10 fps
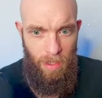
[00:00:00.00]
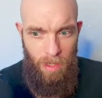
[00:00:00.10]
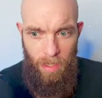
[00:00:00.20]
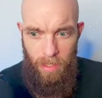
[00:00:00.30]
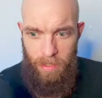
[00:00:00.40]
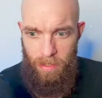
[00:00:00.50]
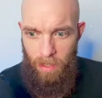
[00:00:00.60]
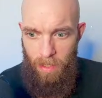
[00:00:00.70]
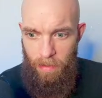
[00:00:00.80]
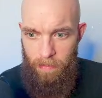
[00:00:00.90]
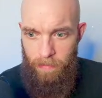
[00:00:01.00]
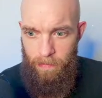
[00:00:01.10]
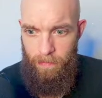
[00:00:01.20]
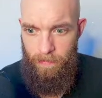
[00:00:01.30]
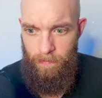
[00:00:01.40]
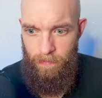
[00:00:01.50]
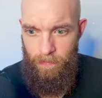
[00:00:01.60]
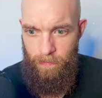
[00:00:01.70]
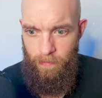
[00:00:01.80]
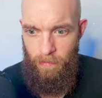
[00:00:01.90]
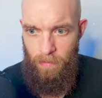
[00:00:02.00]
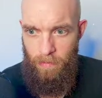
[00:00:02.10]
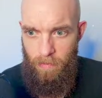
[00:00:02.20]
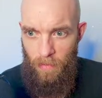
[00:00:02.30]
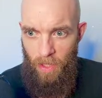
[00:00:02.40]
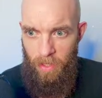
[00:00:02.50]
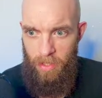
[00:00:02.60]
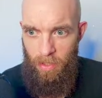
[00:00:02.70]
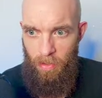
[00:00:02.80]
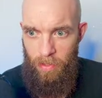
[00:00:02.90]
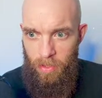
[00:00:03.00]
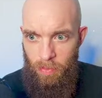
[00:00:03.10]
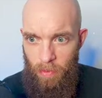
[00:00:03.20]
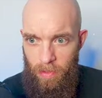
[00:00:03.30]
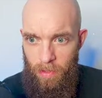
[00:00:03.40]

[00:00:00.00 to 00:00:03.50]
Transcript: Let's and let's call this one